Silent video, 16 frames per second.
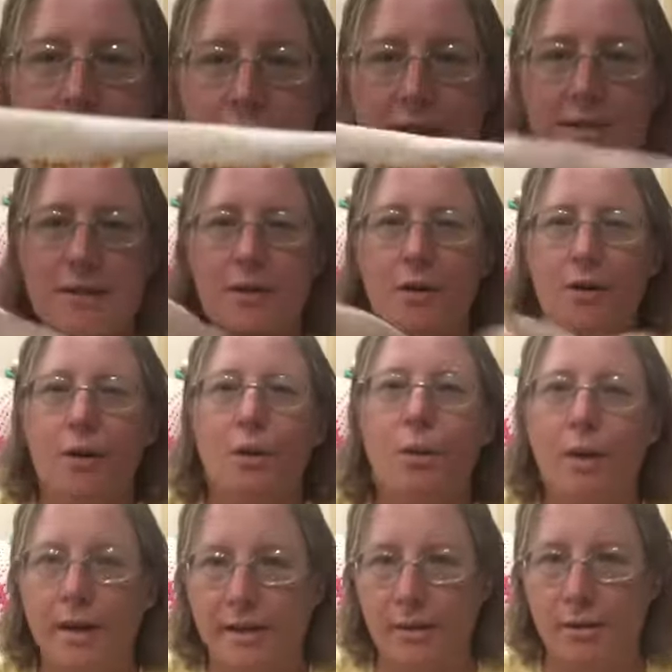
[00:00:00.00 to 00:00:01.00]
It's got
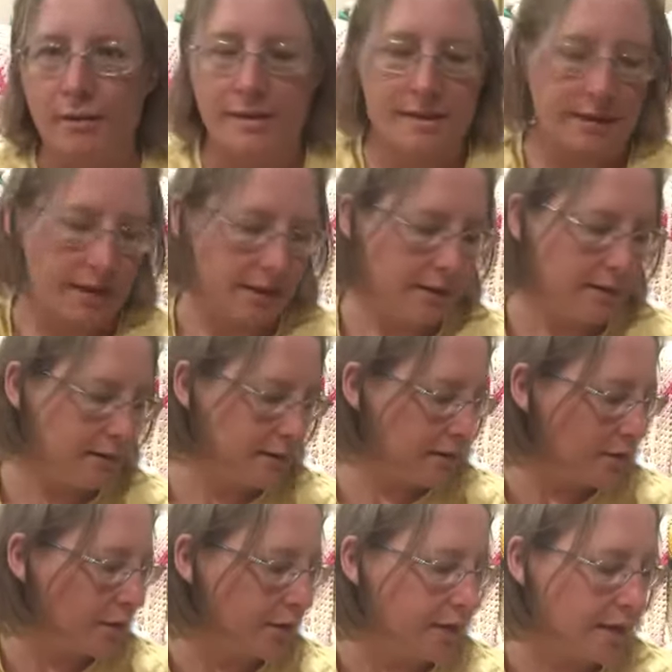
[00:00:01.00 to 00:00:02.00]
quite a good start,
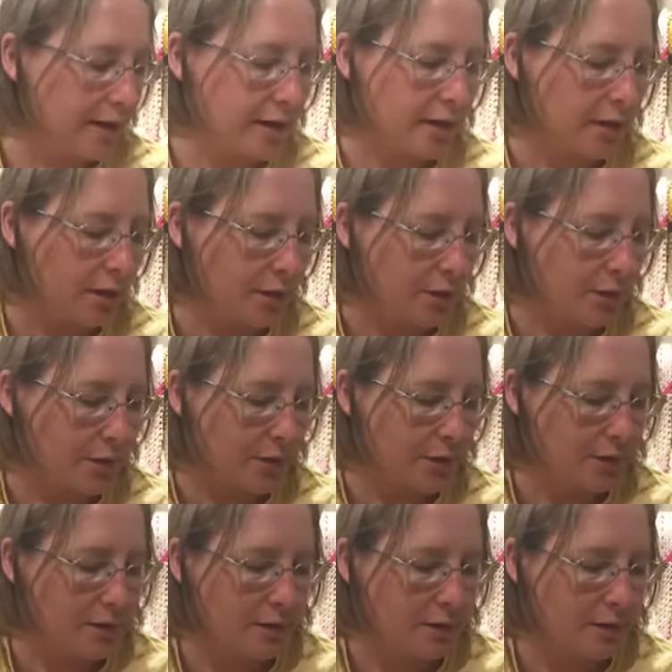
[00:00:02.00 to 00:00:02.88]
so that can go